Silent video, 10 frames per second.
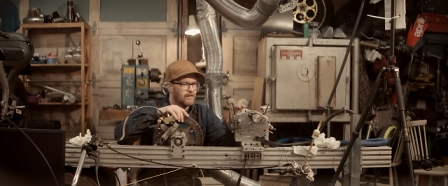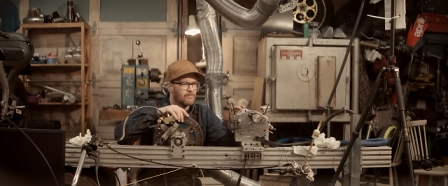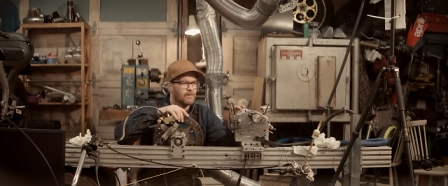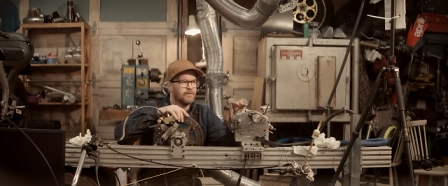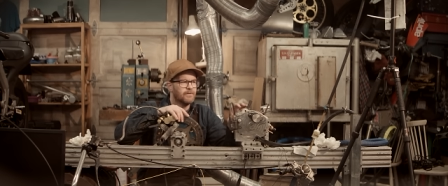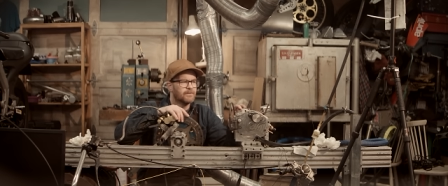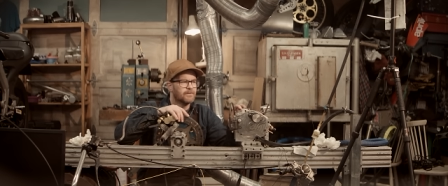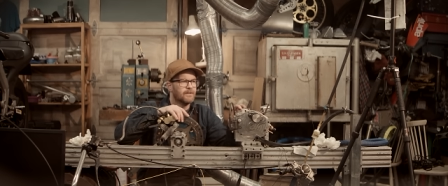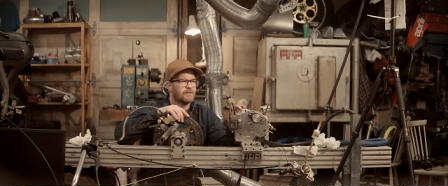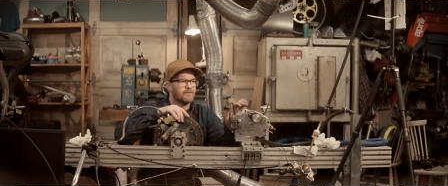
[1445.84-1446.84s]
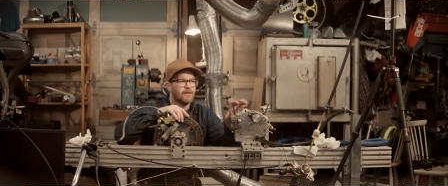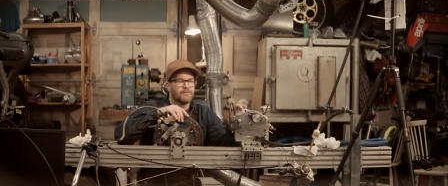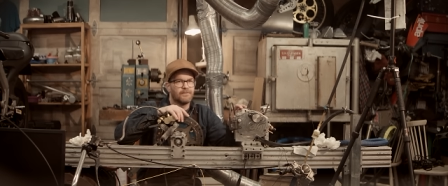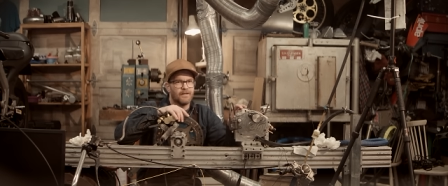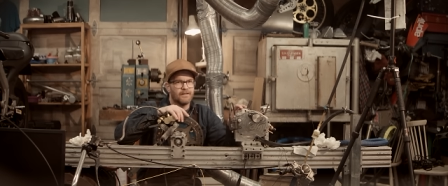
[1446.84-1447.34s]
And we'll use this
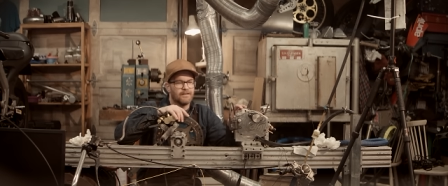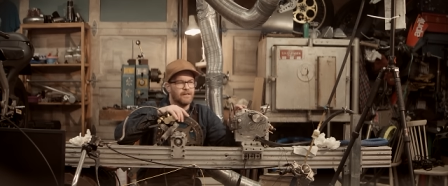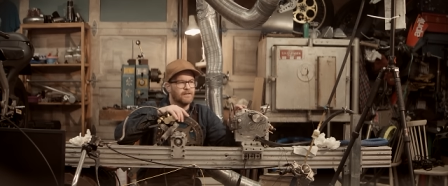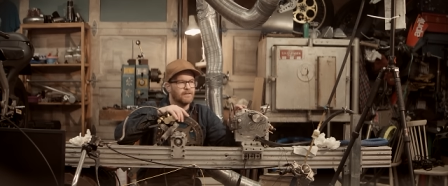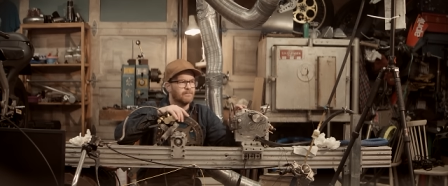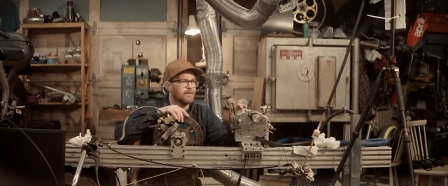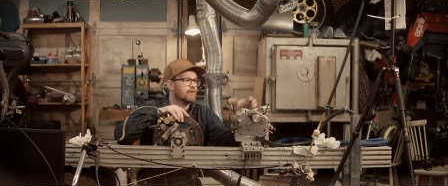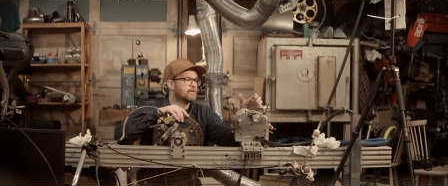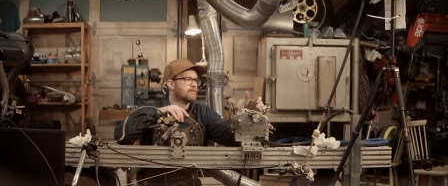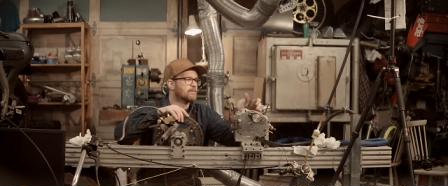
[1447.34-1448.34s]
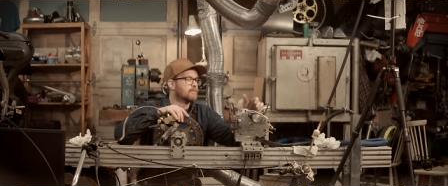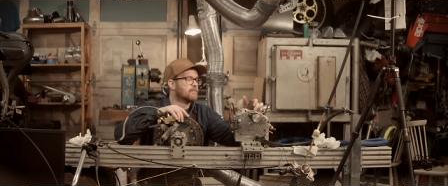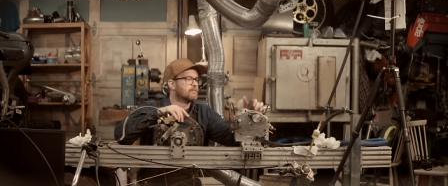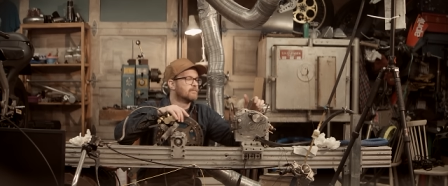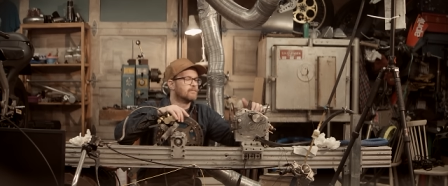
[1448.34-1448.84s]
not to test the engine because
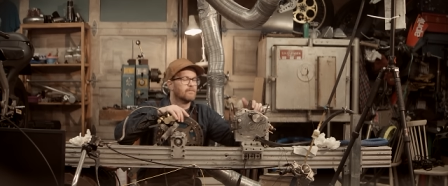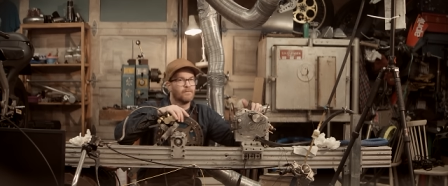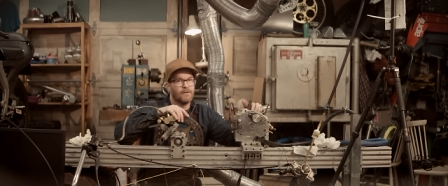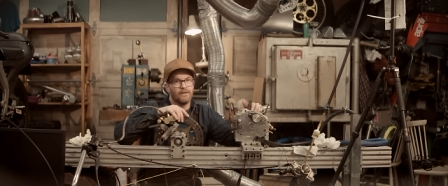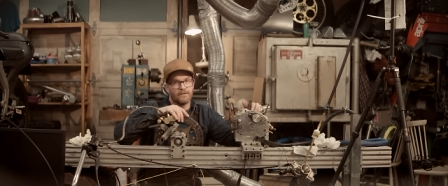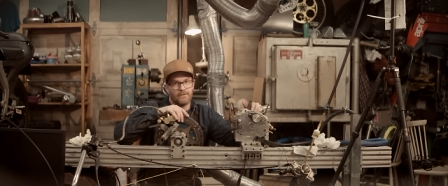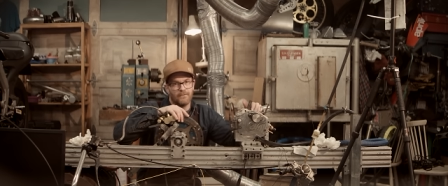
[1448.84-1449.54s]
with a